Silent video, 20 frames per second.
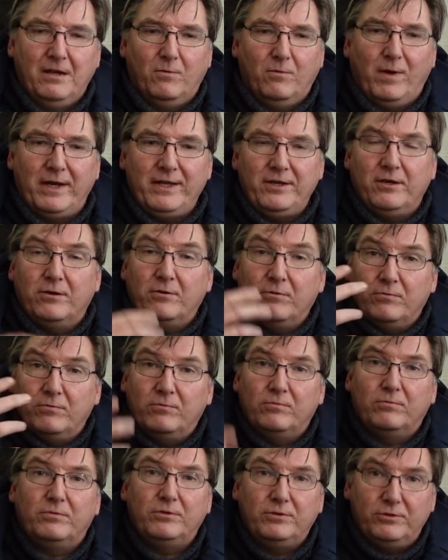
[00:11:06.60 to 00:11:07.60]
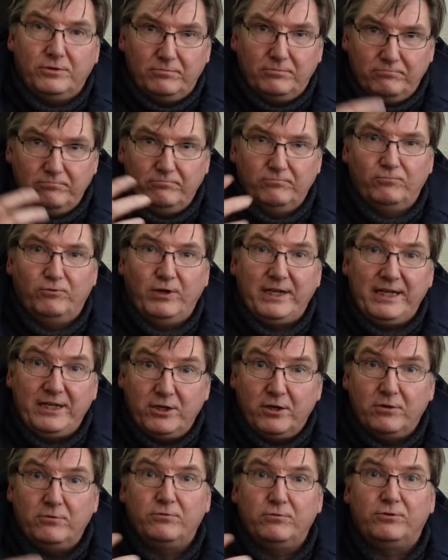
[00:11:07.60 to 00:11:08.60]
When you
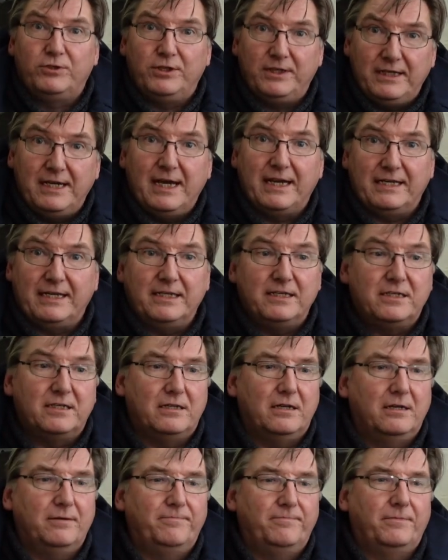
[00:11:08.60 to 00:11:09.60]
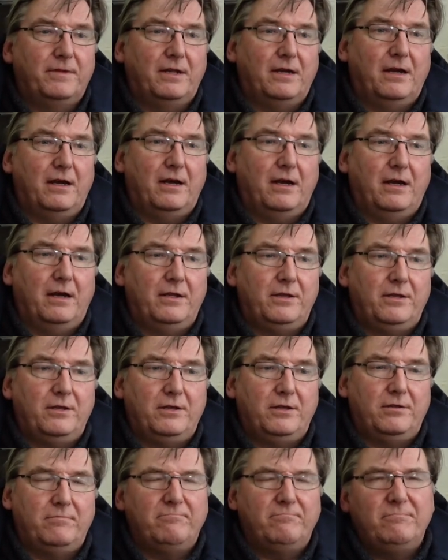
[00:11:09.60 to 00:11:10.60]
reuse yeast,
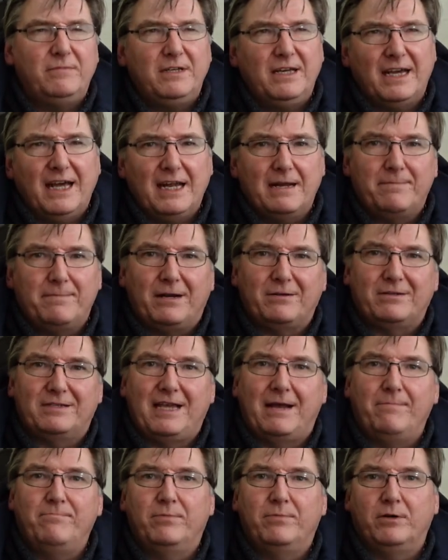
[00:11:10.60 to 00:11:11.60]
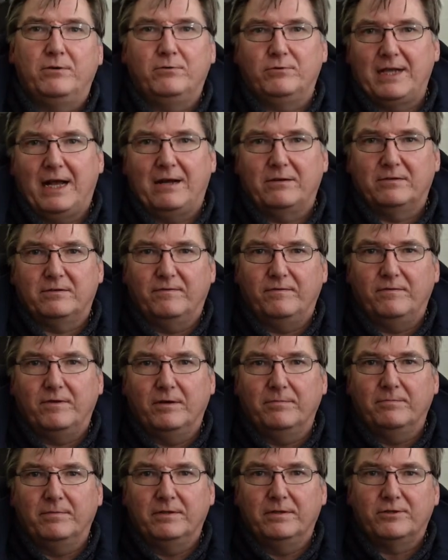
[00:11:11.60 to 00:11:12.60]
you get about 10 brews out of
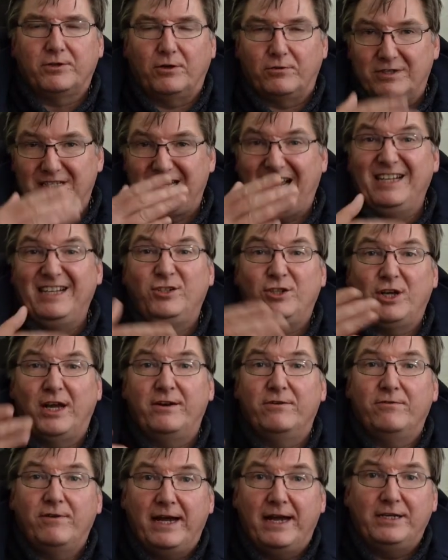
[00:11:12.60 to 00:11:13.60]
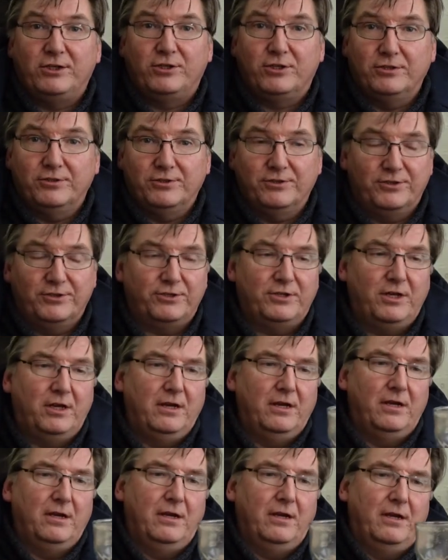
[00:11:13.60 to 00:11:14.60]
them, so 10 generations.
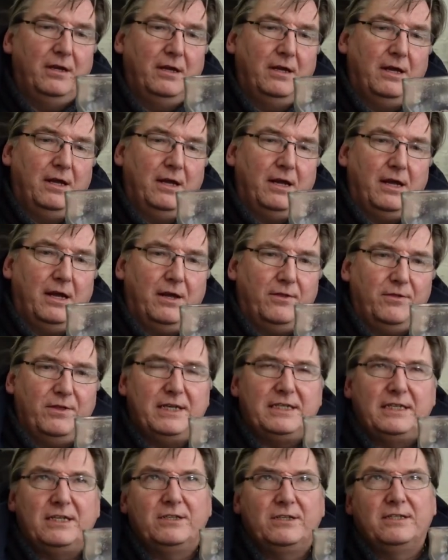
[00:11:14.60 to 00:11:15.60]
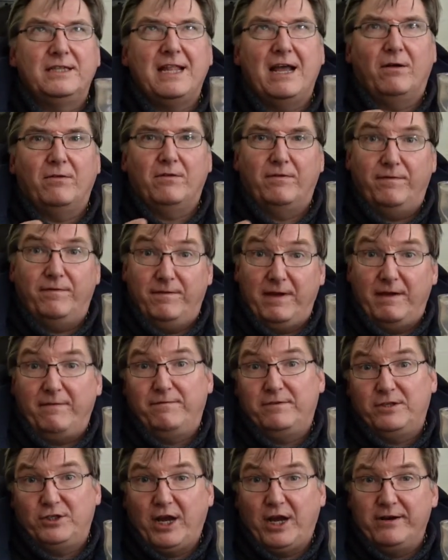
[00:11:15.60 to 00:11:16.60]
This is now the
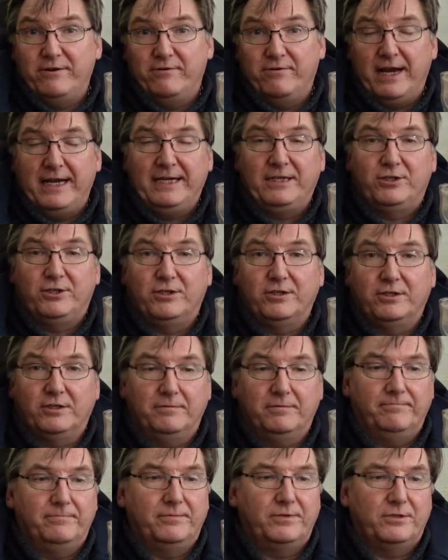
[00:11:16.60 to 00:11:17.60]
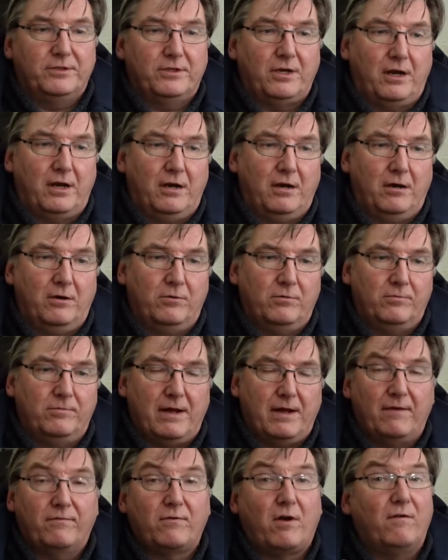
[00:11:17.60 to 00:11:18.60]
5th generation, so
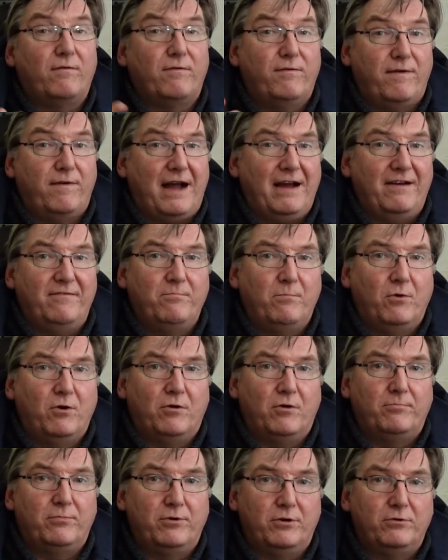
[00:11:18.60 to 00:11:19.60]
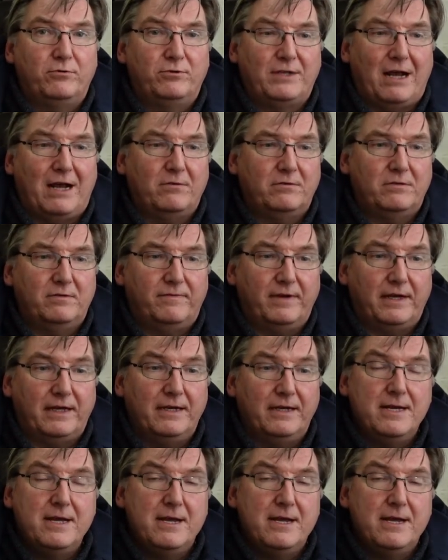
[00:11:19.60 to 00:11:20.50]
I've got 5 more brews out of it,